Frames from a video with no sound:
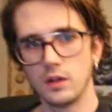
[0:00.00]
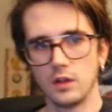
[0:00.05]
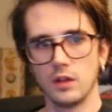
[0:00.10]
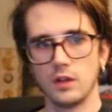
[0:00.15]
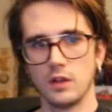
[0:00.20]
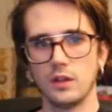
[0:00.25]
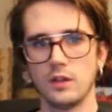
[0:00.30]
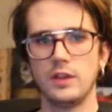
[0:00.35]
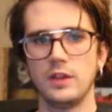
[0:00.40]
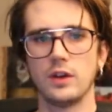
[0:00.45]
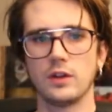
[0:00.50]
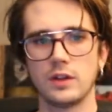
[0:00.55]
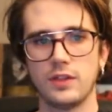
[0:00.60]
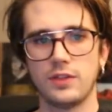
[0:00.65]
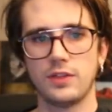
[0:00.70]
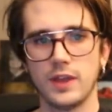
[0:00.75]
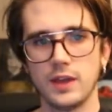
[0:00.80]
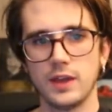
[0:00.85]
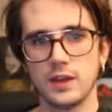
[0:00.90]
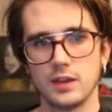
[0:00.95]
The only
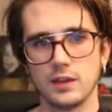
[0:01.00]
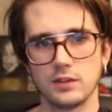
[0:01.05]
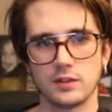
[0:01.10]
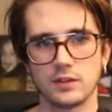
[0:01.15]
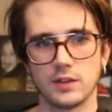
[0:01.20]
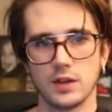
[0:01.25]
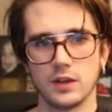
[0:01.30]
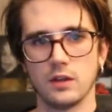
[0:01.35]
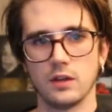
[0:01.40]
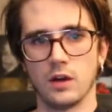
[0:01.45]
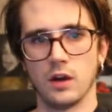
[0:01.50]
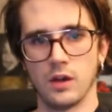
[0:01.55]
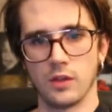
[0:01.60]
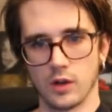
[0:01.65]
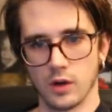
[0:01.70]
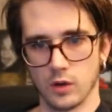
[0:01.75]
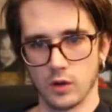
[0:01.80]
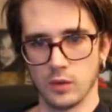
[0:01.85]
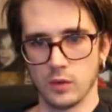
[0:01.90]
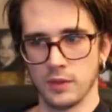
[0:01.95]
thing is that
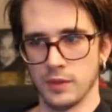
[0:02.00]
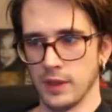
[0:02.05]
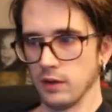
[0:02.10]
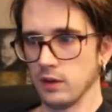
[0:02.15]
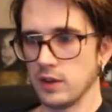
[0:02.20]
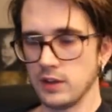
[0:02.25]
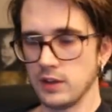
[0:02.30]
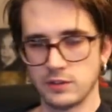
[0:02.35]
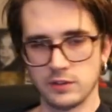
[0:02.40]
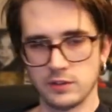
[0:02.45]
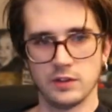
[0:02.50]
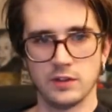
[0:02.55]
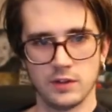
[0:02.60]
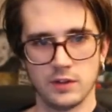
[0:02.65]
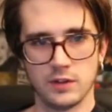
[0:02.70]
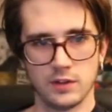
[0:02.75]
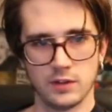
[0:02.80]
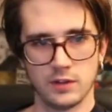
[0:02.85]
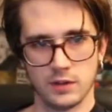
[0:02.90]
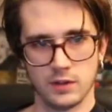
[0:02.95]
although there is
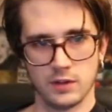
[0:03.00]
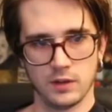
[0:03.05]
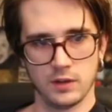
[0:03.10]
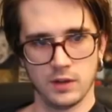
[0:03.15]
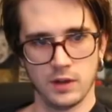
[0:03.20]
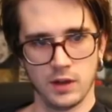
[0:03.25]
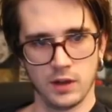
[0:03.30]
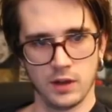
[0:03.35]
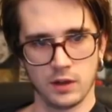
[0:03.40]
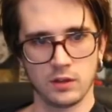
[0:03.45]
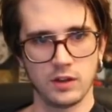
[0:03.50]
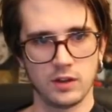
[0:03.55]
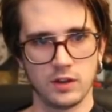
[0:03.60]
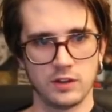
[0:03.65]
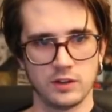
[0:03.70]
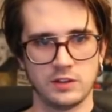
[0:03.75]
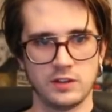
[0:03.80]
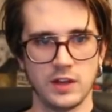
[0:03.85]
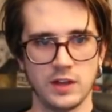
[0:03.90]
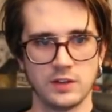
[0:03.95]
a clear
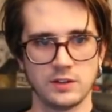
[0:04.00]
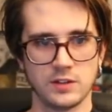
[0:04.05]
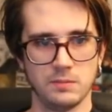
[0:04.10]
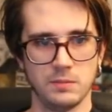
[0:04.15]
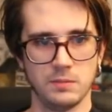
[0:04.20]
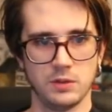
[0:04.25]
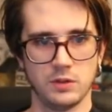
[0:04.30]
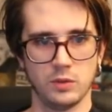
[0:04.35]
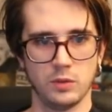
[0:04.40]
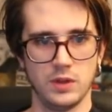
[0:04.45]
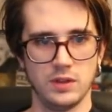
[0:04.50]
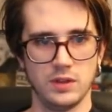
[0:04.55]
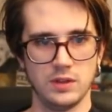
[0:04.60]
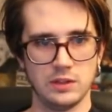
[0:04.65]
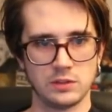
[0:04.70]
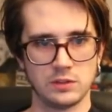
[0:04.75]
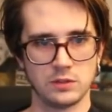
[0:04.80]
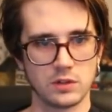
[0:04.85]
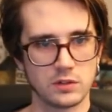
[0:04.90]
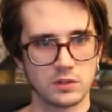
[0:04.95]
distinction between these
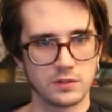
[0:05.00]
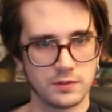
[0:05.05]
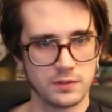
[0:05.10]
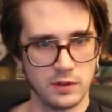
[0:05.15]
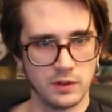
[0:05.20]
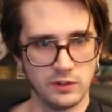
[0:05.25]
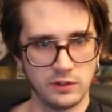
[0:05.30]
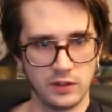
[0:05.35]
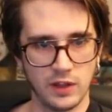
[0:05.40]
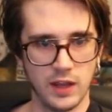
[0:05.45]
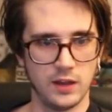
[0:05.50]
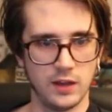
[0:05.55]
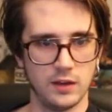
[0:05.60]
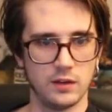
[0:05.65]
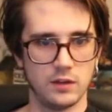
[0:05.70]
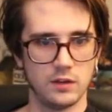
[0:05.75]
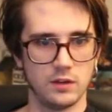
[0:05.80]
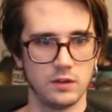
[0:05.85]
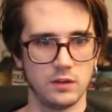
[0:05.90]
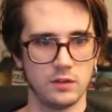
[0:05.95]
sort of
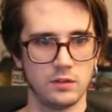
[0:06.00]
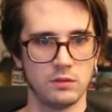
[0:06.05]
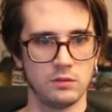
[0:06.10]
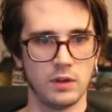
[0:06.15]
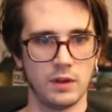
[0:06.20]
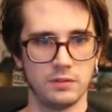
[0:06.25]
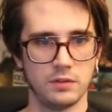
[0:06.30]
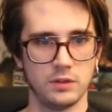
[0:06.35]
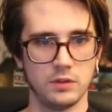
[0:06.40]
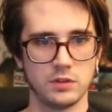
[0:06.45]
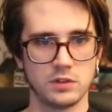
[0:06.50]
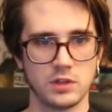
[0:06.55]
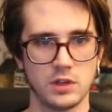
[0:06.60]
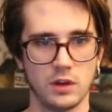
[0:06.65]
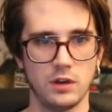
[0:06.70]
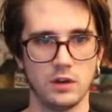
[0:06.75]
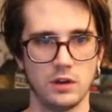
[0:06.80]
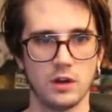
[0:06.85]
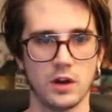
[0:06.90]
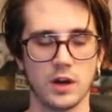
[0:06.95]
insane revolutionary
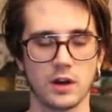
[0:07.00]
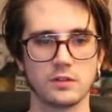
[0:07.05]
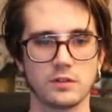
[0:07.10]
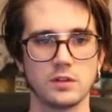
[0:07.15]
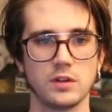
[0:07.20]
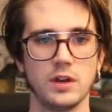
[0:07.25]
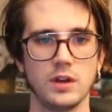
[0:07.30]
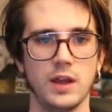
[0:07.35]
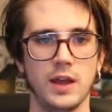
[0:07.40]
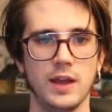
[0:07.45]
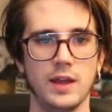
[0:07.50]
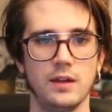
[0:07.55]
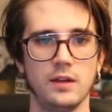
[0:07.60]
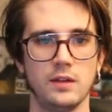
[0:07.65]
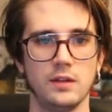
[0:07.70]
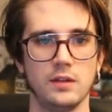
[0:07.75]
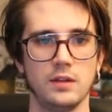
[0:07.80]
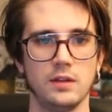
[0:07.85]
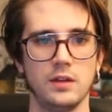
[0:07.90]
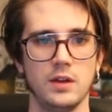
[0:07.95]
doctrine and
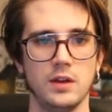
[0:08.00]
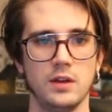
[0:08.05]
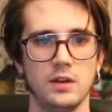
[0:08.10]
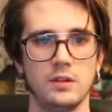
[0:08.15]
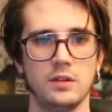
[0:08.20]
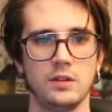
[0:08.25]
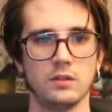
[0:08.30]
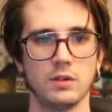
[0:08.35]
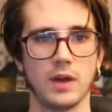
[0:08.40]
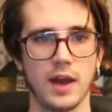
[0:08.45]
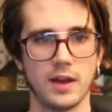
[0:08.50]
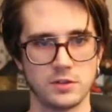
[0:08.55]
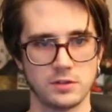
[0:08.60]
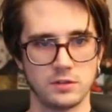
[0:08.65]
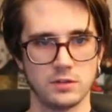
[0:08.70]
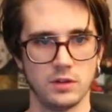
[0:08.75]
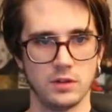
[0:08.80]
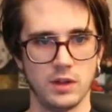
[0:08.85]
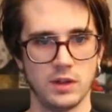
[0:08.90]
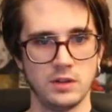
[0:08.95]
the
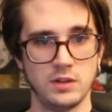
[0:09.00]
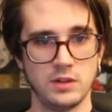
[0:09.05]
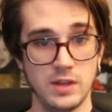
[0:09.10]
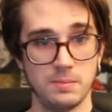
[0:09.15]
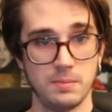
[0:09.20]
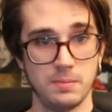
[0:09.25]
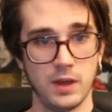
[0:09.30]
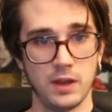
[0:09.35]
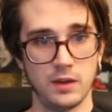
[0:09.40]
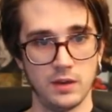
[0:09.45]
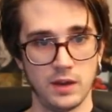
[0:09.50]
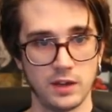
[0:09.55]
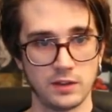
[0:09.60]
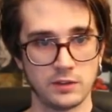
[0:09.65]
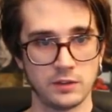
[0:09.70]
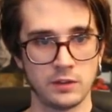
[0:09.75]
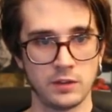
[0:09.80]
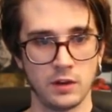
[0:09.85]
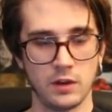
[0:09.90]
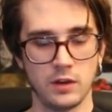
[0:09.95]
rational, deep, and
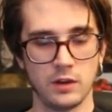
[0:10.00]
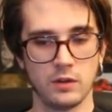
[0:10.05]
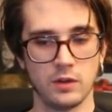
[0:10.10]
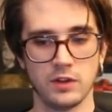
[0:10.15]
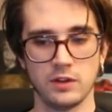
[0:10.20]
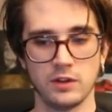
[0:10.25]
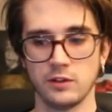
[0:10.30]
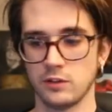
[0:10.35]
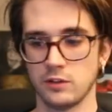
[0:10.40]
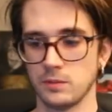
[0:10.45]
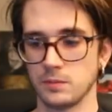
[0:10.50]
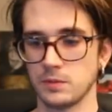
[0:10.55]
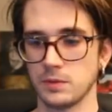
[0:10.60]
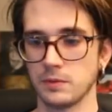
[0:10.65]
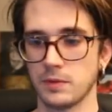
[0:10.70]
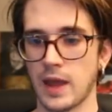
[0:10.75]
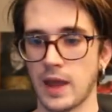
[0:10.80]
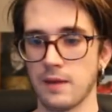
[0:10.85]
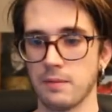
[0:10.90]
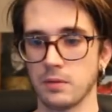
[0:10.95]
necessary criticisms of
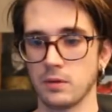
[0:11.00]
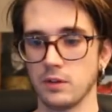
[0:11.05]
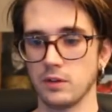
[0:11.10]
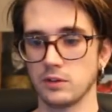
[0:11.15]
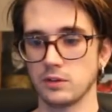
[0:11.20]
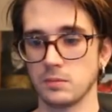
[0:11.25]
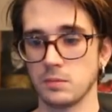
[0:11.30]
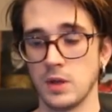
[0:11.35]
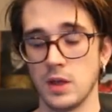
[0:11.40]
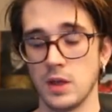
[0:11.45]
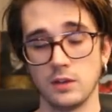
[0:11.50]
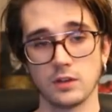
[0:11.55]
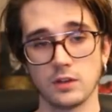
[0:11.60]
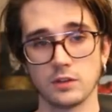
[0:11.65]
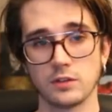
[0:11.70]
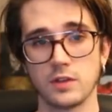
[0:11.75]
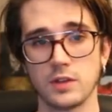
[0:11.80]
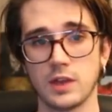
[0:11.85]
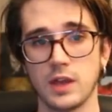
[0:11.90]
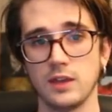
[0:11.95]
capitalism, it's also
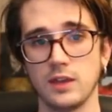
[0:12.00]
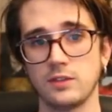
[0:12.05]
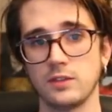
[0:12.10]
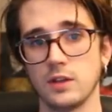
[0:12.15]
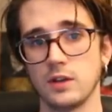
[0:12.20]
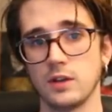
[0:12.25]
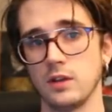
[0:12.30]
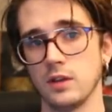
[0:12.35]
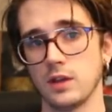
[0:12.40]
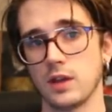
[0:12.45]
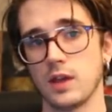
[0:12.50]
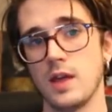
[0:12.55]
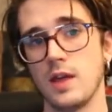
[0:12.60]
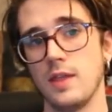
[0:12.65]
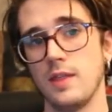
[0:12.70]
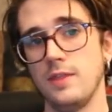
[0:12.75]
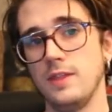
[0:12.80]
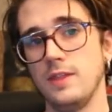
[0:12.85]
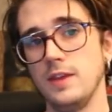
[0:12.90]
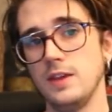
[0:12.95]
the case that like
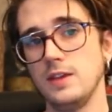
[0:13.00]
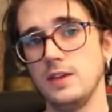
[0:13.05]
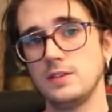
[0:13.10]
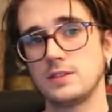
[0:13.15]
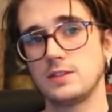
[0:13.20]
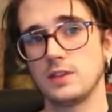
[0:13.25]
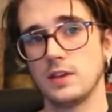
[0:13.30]
these